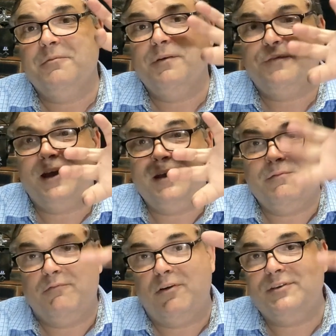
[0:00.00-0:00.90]
with a
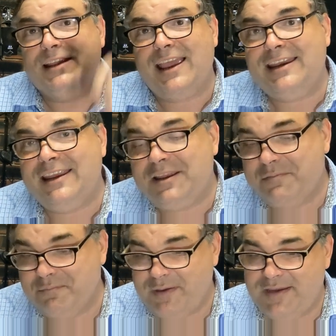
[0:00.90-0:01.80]

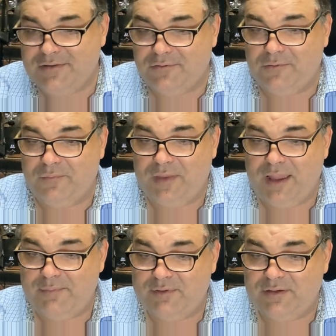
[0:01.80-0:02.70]
rotating bezel,
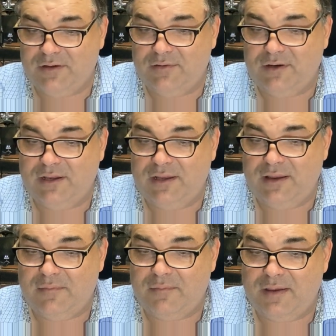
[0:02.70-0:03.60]
Absolutely
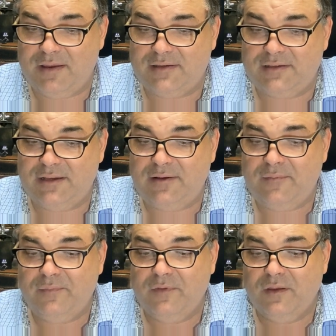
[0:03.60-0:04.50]
amazing.
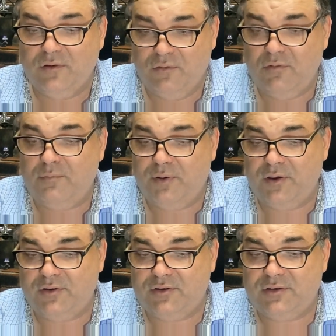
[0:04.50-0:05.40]
Good
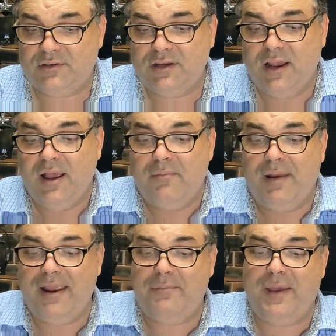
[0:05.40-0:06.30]
purchase.
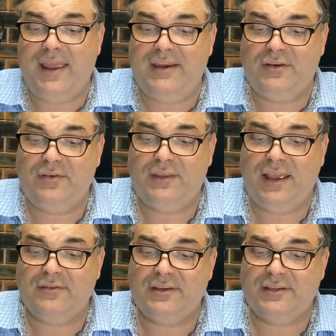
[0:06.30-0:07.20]
Blancpain
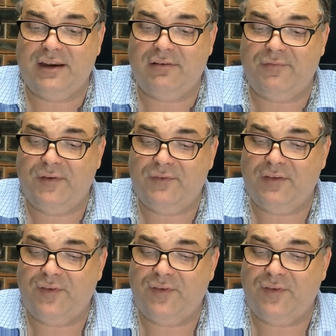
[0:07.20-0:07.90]
2000 050